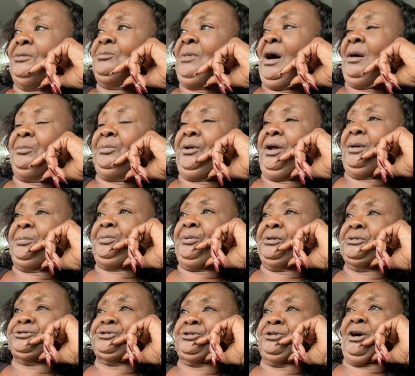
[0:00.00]
and the
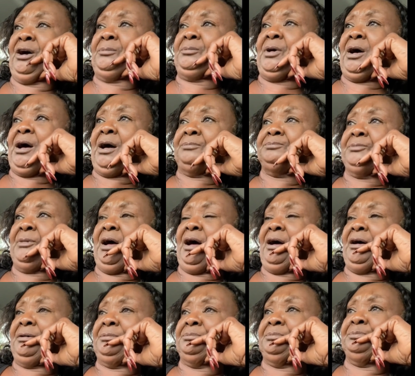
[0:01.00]
father's probably gonna be over one
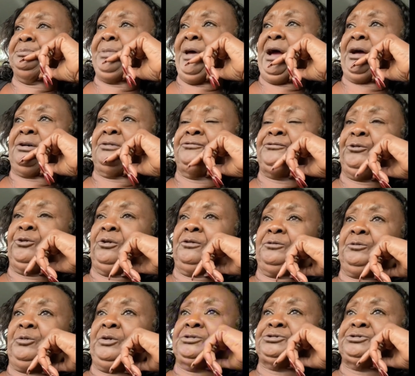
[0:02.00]
hundred. So I don't know how